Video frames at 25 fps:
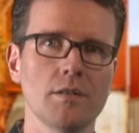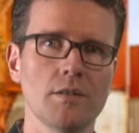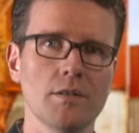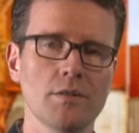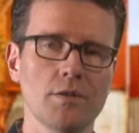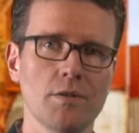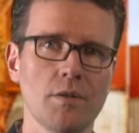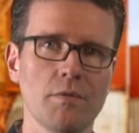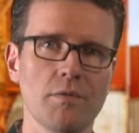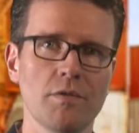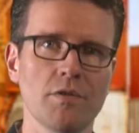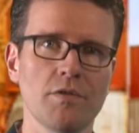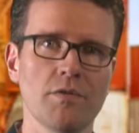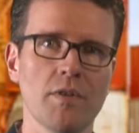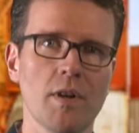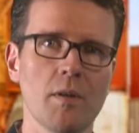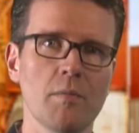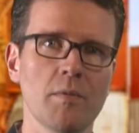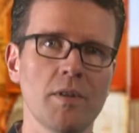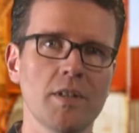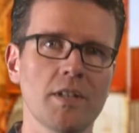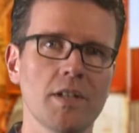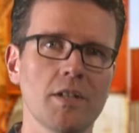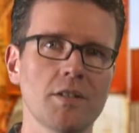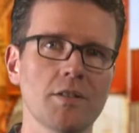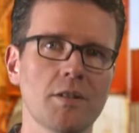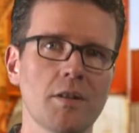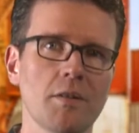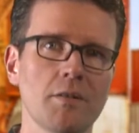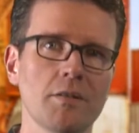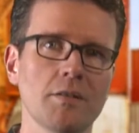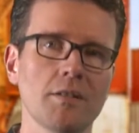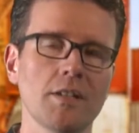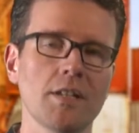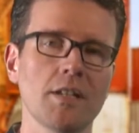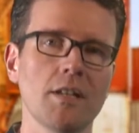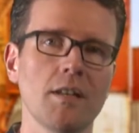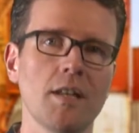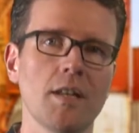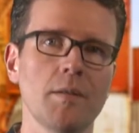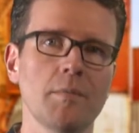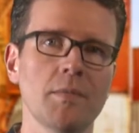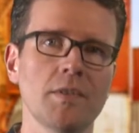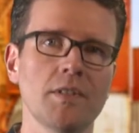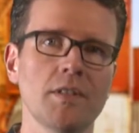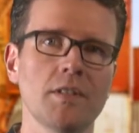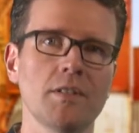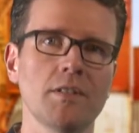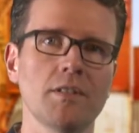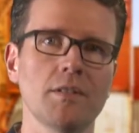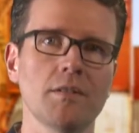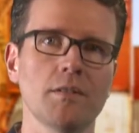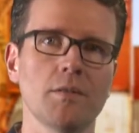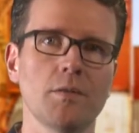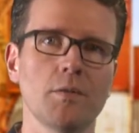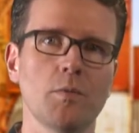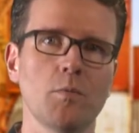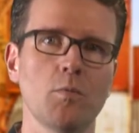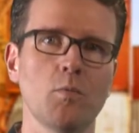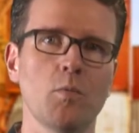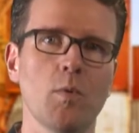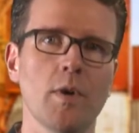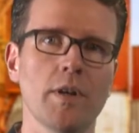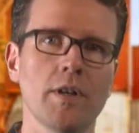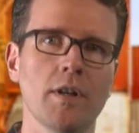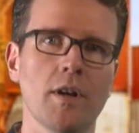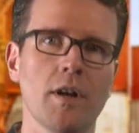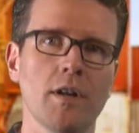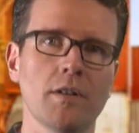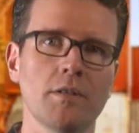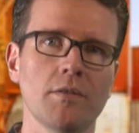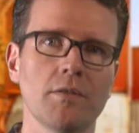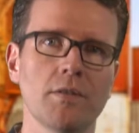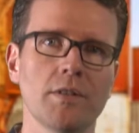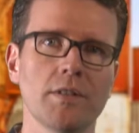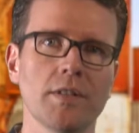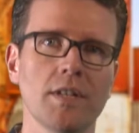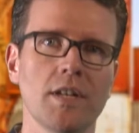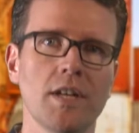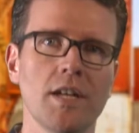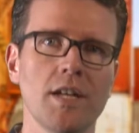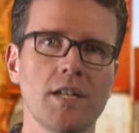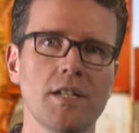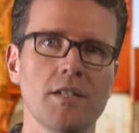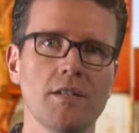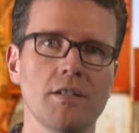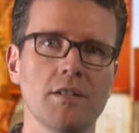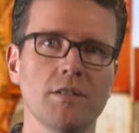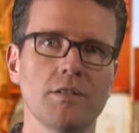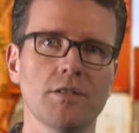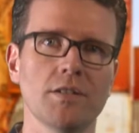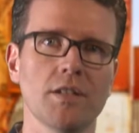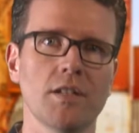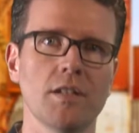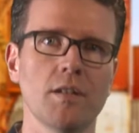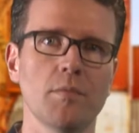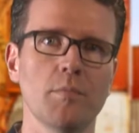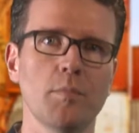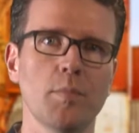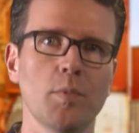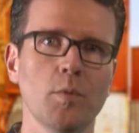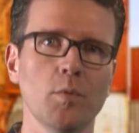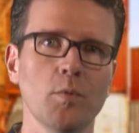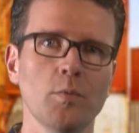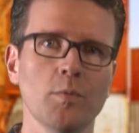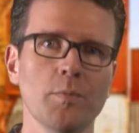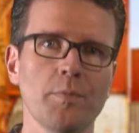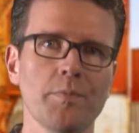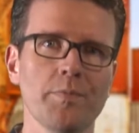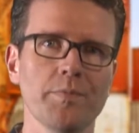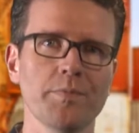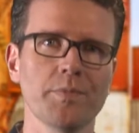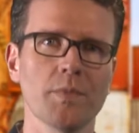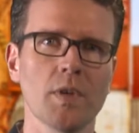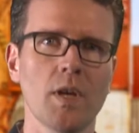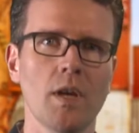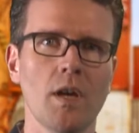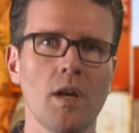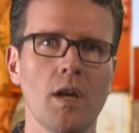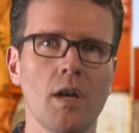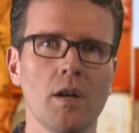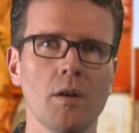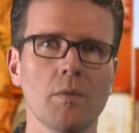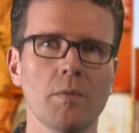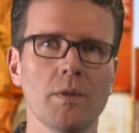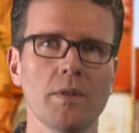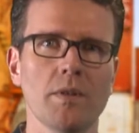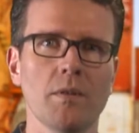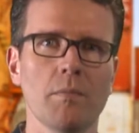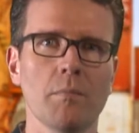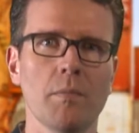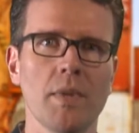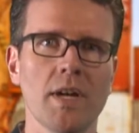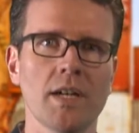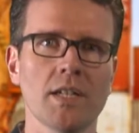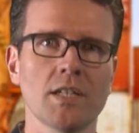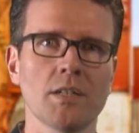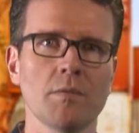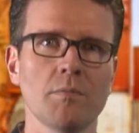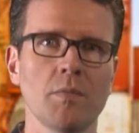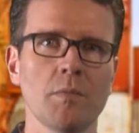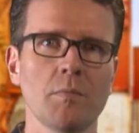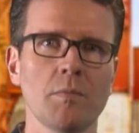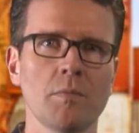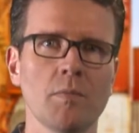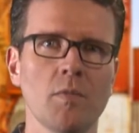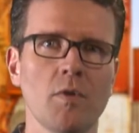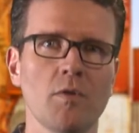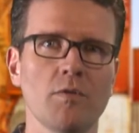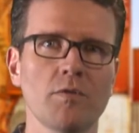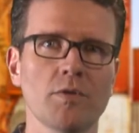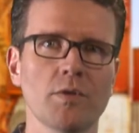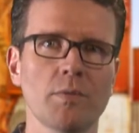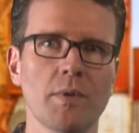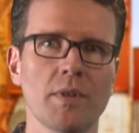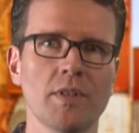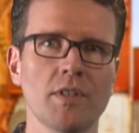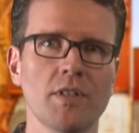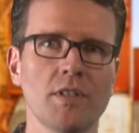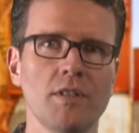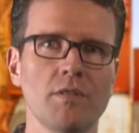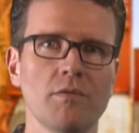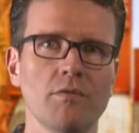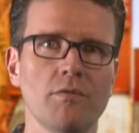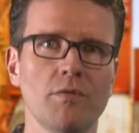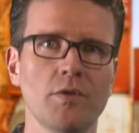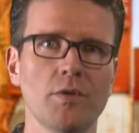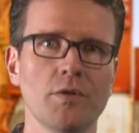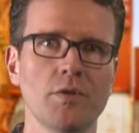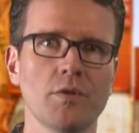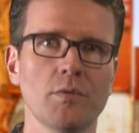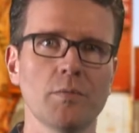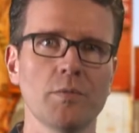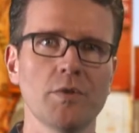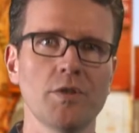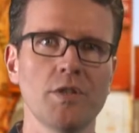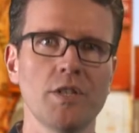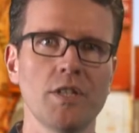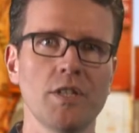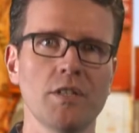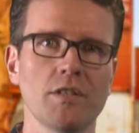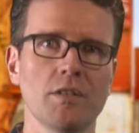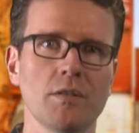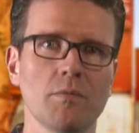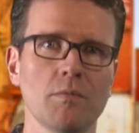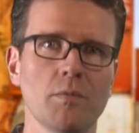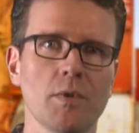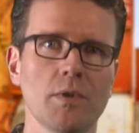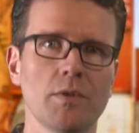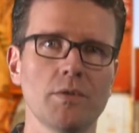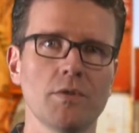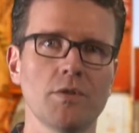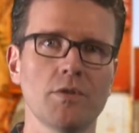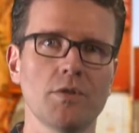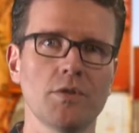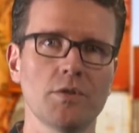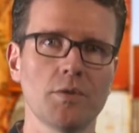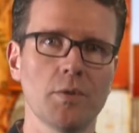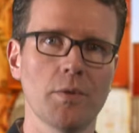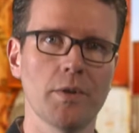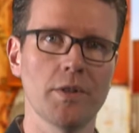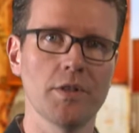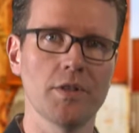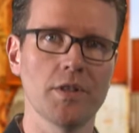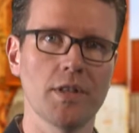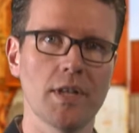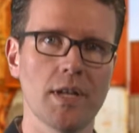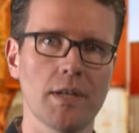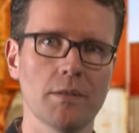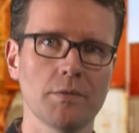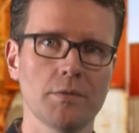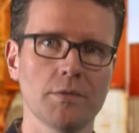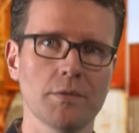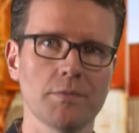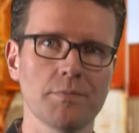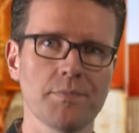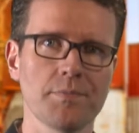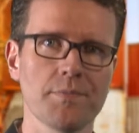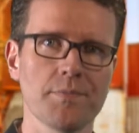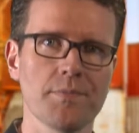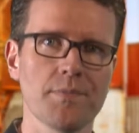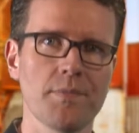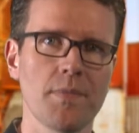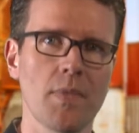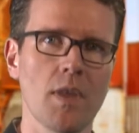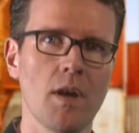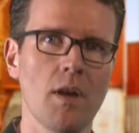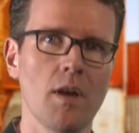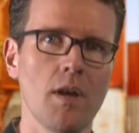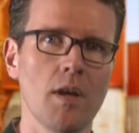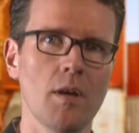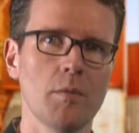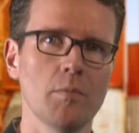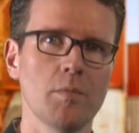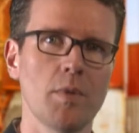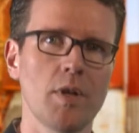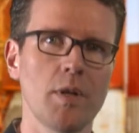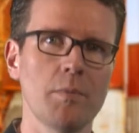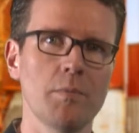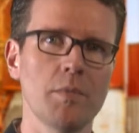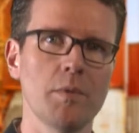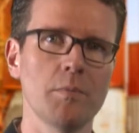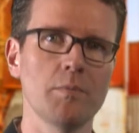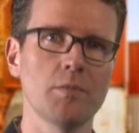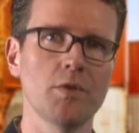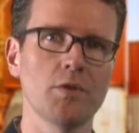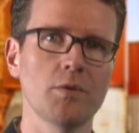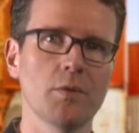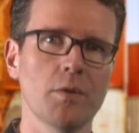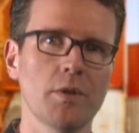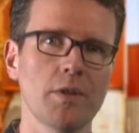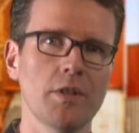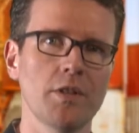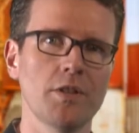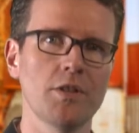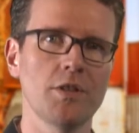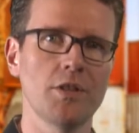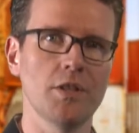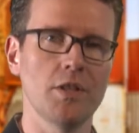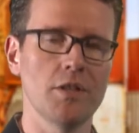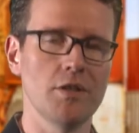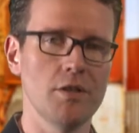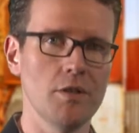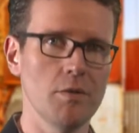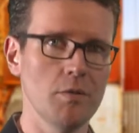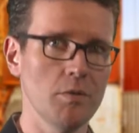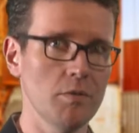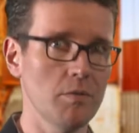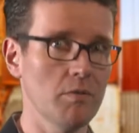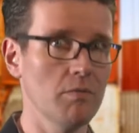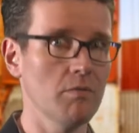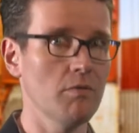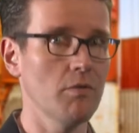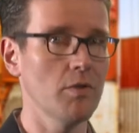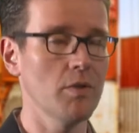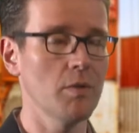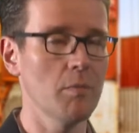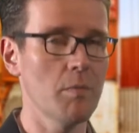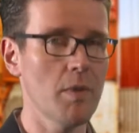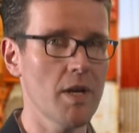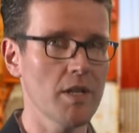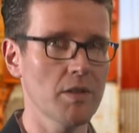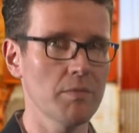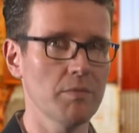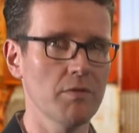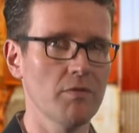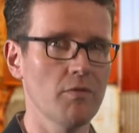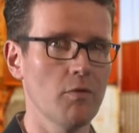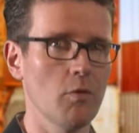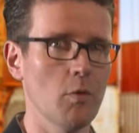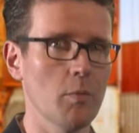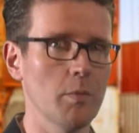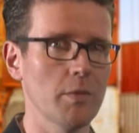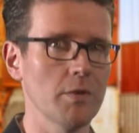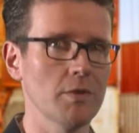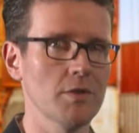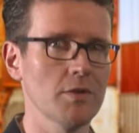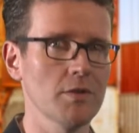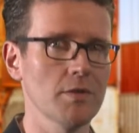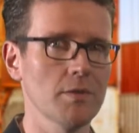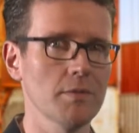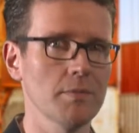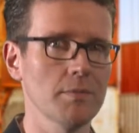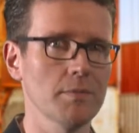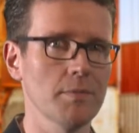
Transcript: Service Fabric is currently limited to 100 agents in a pool, with a maximum of 20 virtual machines in one storage account. Premium storage is used for the best performance.